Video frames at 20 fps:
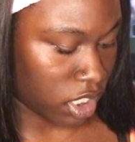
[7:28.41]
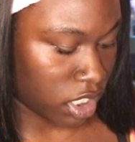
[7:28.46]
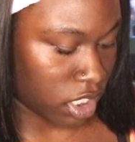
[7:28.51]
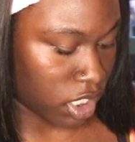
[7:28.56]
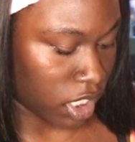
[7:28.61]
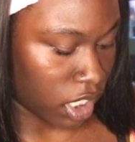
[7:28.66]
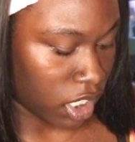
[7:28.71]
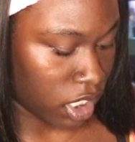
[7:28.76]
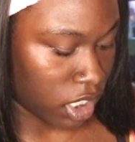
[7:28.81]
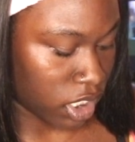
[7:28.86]

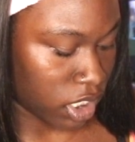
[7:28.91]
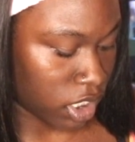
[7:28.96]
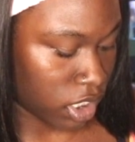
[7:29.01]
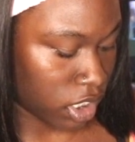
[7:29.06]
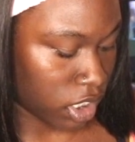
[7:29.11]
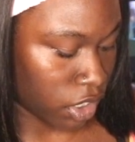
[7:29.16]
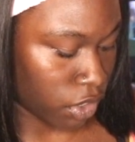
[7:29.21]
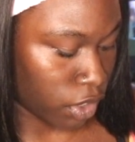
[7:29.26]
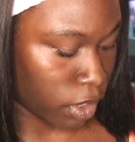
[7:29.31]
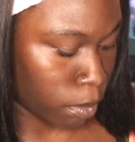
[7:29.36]
Daily
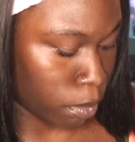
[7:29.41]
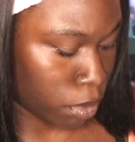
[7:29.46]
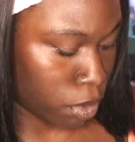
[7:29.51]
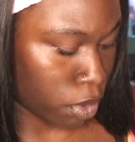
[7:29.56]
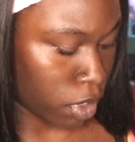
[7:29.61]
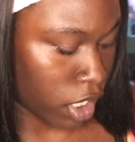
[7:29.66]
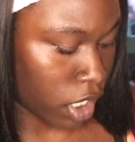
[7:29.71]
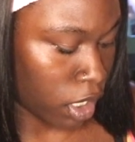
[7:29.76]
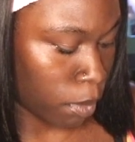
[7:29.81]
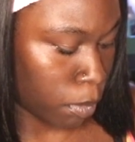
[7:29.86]
Serum
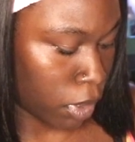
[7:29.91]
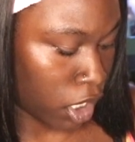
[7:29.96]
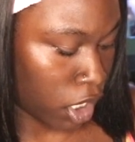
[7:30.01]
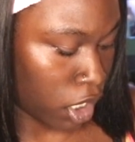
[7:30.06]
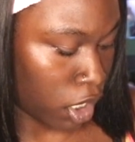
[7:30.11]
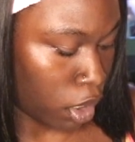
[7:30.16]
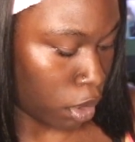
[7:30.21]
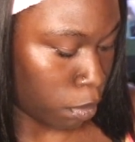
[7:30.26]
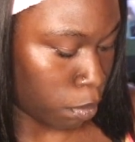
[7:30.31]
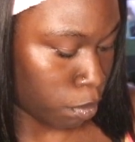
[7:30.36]
Trial
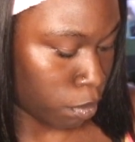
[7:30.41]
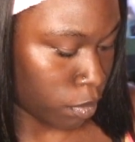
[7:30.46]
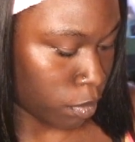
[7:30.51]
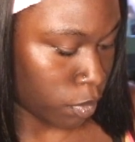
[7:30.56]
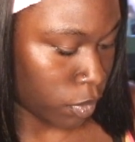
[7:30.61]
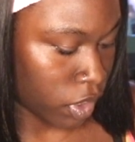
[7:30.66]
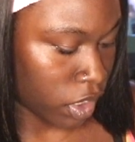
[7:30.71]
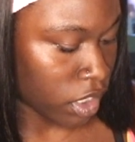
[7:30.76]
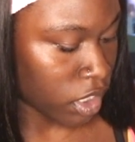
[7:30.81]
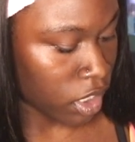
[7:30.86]
Kit.
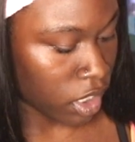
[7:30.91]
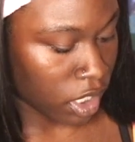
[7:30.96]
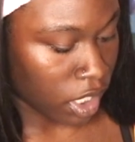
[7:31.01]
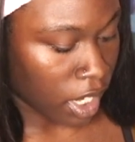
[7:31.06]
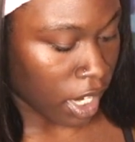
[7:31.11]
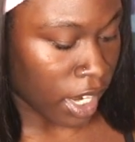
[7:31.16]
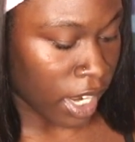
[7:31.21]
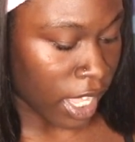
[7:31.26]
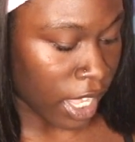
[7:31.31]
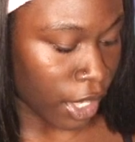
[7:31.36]

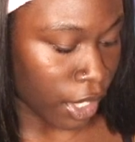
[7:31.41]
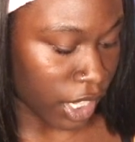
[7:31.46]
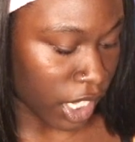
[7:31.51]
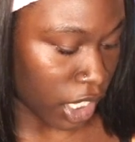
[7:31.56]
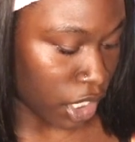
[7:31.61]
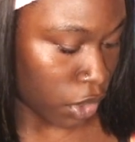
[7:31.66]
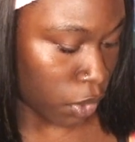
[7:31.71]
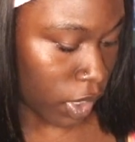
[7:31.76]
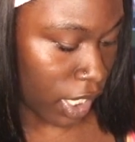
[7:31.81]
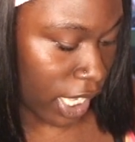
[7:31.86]
Now,
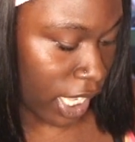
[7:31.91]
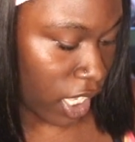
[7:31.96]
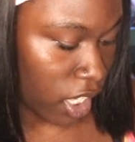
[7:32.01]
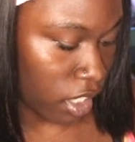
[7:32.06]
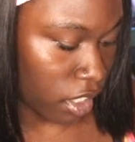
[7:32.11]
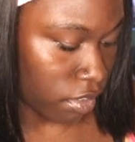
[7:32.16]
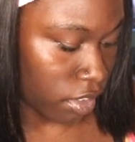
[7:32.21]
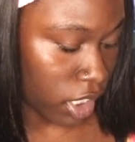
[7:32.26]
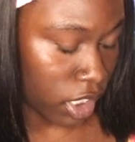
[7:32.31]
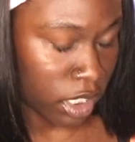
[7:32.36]
they do
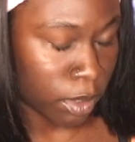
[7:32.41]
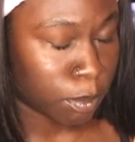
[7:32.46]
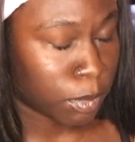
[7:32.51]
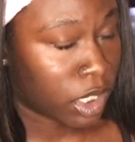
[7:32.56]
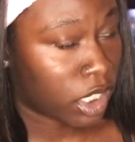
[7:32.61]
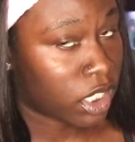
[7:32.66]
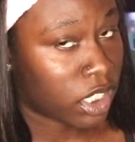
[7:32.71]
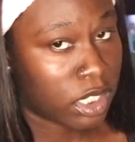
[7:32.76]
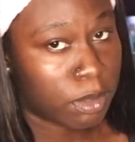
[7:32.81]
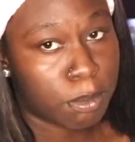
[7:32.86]
have a
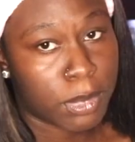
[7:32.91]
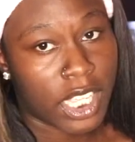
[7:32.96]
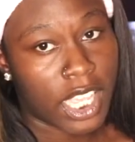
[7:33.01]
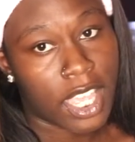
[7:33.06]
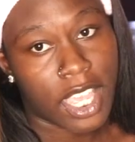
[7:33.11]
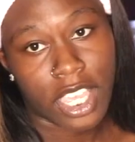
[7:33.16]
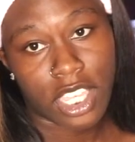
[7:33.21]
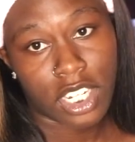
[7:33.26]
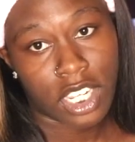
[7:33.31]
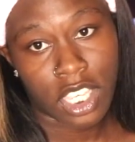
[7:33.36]
company name, but
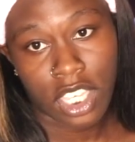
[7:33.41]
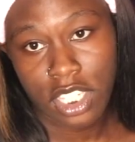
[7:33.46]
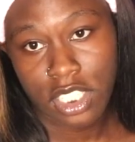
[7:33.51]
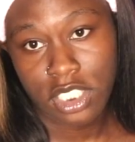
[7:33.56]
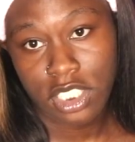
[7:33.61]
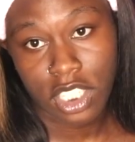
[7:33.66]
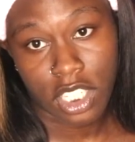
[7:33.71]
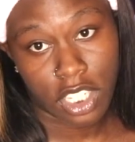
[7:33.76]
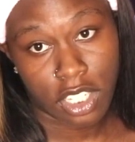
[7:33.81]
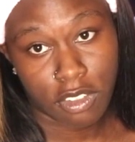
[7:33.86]
I can't
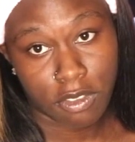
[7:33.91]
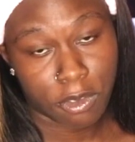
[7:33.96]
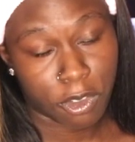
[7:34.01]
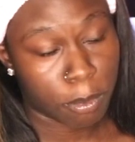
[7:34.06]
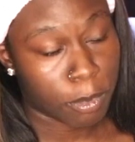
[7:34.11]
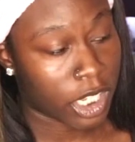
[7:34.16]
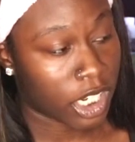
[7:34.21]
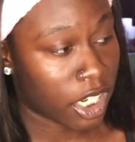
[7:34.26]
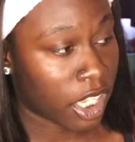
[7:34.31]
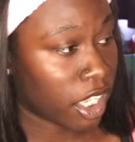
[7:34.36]
say it
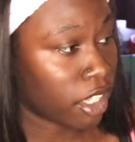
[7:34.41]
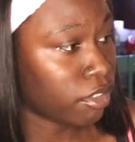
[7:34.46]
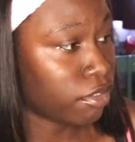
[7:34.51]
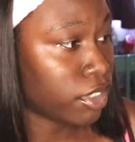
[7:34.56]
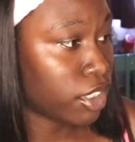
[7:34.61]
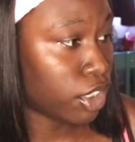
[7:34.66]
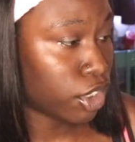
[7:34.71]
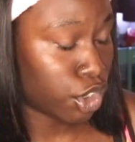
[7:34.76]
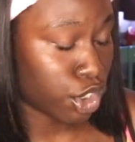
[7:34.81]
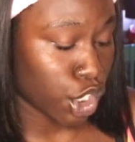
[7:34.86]
for my
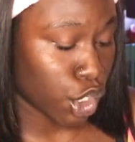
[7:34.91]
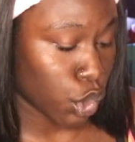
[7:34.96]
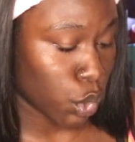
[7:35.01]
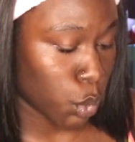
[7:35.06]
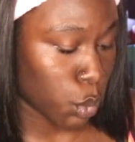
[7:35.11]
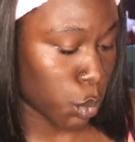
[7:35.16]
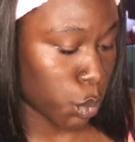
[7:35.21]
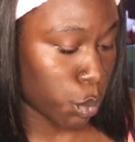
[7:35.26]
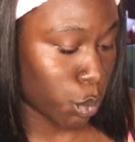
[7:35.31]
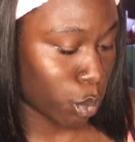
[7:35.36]
life,
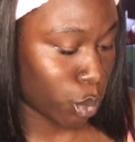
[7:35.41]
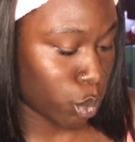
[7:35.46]
so